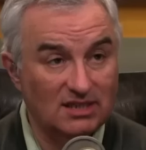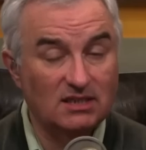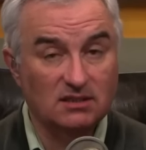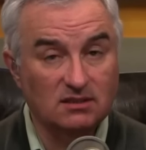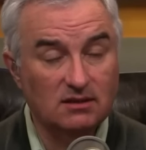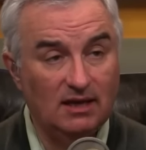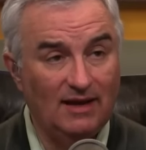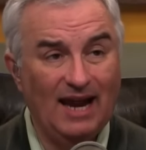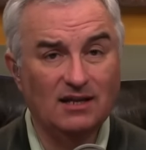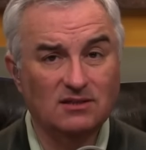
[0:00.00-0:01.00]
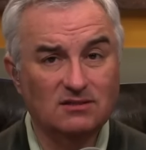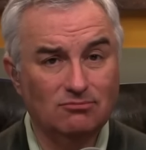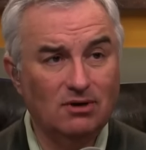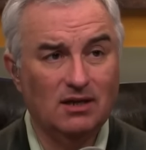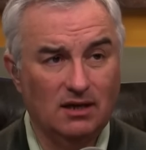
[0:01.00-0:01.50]
it is. And that is
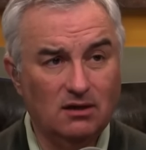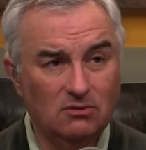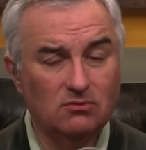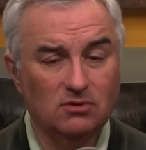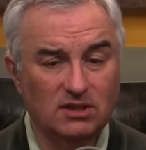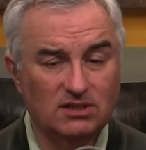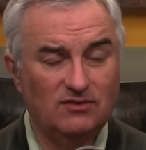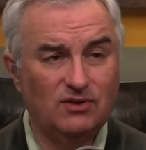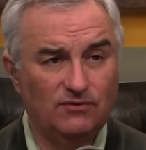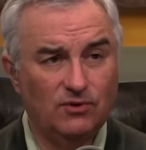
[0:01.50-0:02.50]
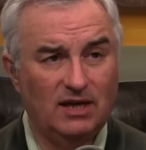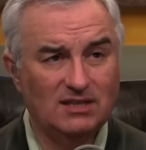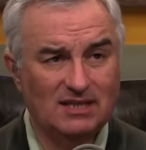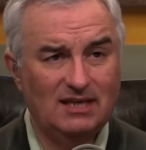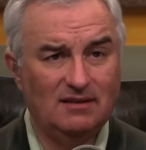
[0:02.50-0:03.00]
really cool, because even if you can't
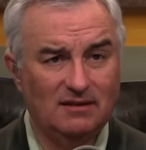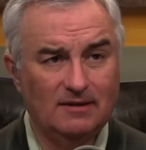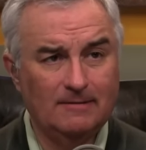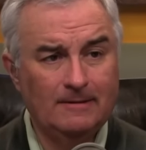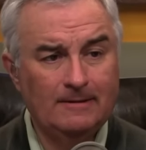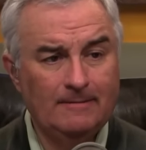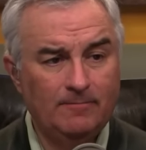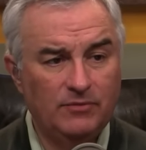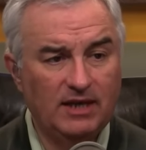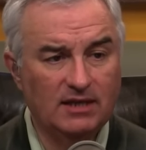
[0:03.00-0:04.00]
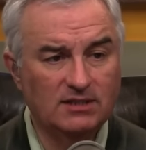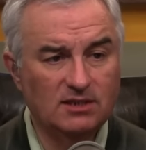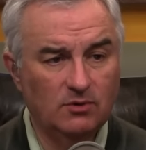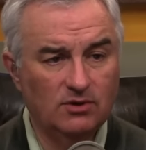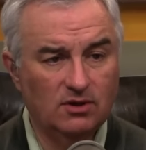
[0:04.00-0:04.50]
say anything, yep. they can
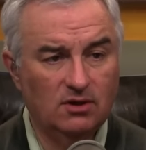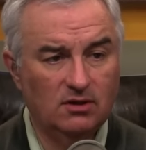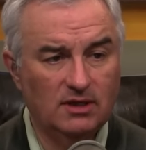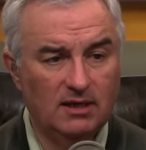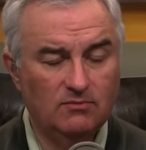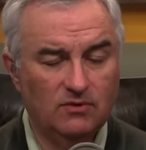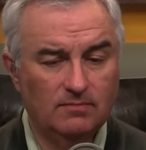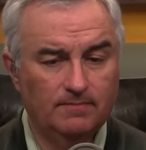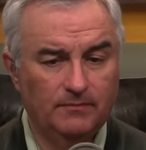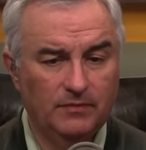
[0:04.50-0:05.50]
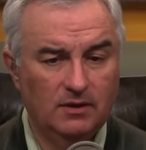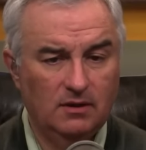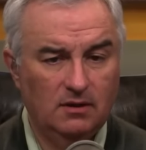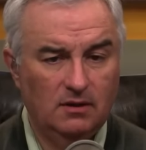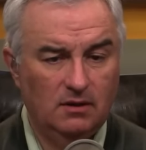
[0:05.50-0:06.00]
see where the call came from.
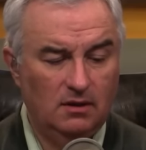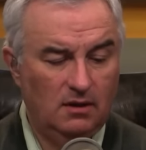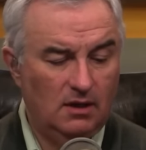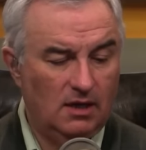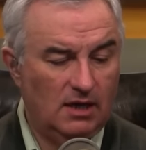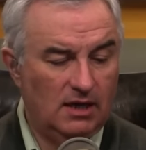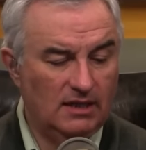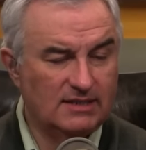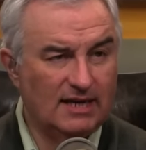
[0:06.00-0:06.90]
Uh, let's